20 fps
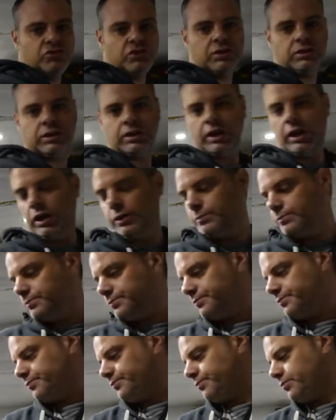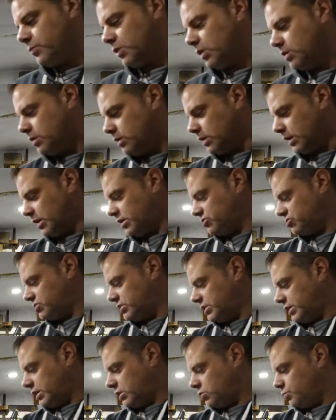silica
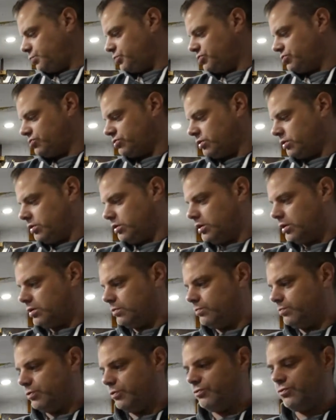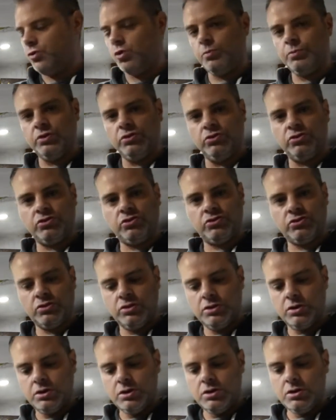actually helps the uh, performance
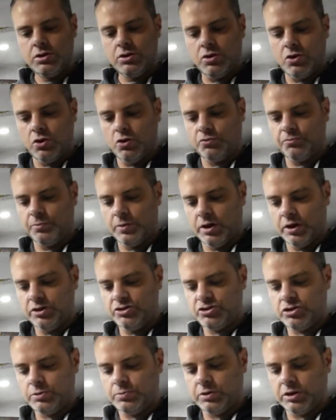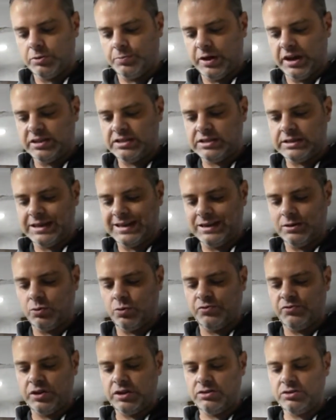of my supercapacitor
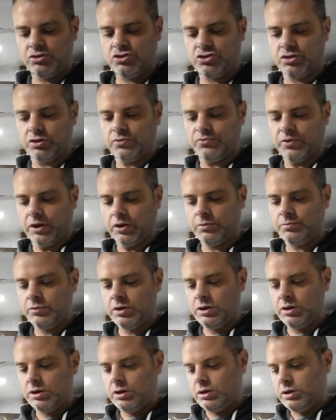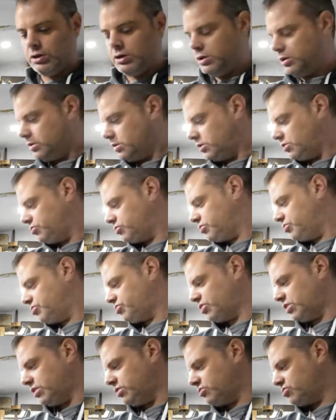within the sugar foam. As you can
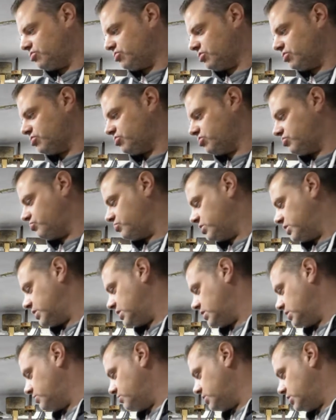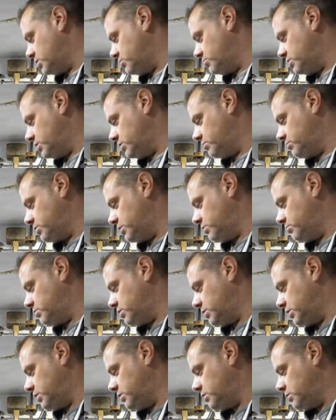see, it's just really, really, really, really,
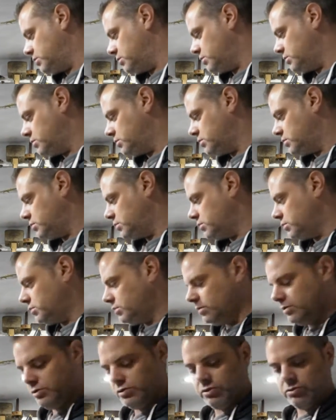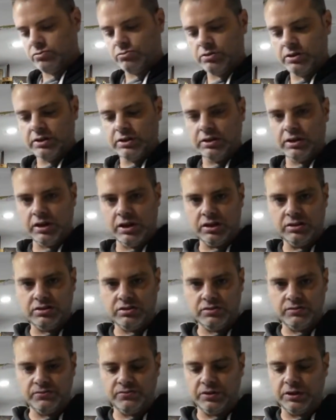really, it's really light,
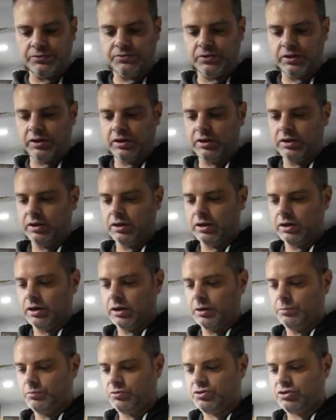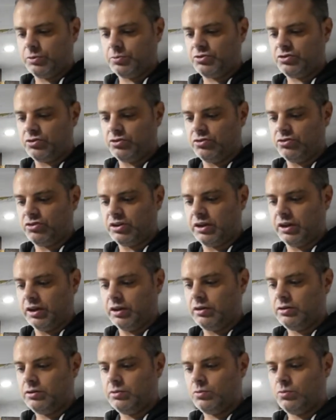fluffy um, substance
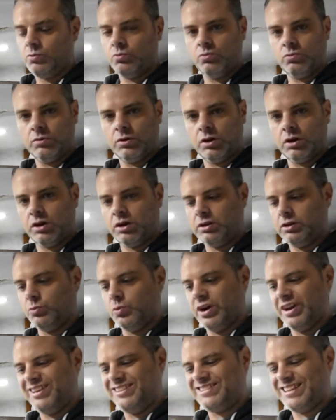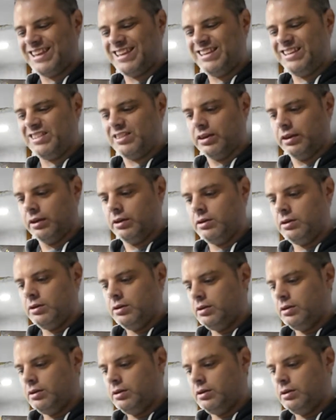here. Hardly weighs anything.